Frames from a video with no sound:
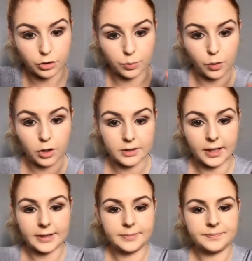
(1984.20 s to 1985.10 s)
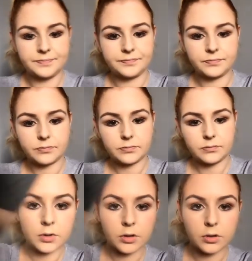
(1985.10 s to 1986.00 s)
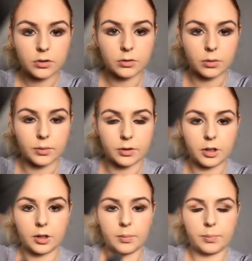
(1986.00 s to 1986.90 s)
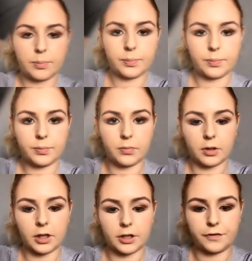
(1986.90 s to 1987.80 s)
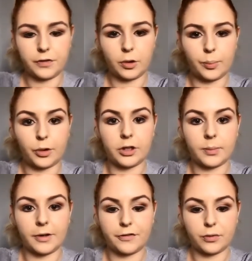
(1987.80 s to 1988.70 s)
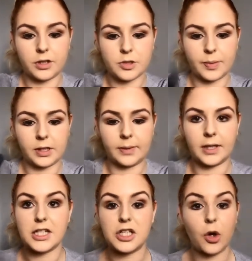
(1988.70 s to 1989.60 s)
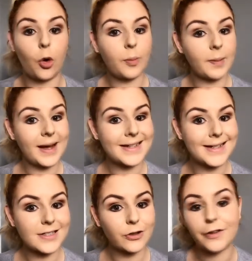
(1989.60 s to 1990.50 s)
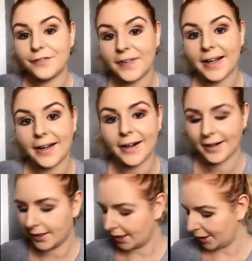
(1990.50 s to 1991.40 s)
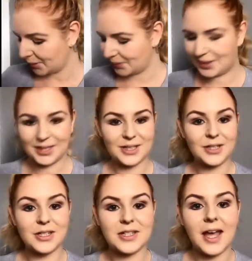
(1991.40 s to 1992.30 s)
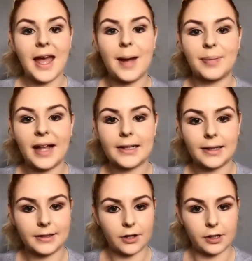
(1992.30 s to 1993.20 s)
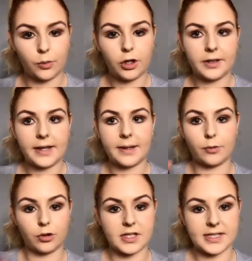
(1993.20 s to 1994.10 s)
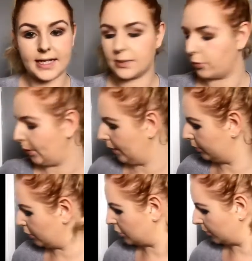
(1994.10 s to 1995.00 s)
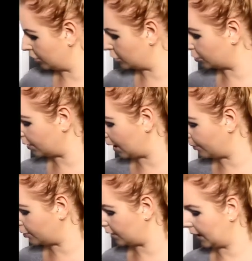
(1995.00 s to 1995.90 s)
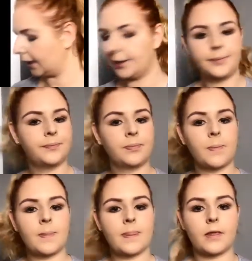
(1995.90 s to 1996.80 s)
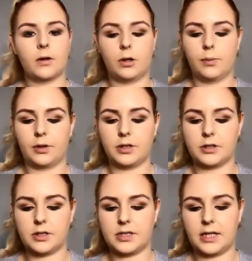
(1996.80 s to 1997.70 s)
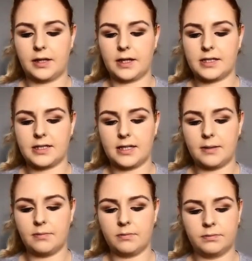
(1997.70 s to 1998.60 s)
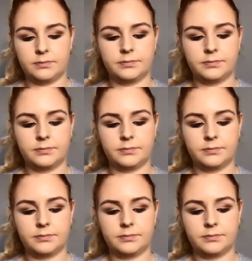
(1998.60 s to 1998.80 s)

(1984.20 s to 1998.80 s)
on your waterline. So we're going to, I can feel how boiling my phone is, by the way. Let's hope the bed doesn't go on fire. We're going to use black liner in the waterline, then we're going to set it with powder. So I'm going to show you how I do that. Or we're going to do is take that same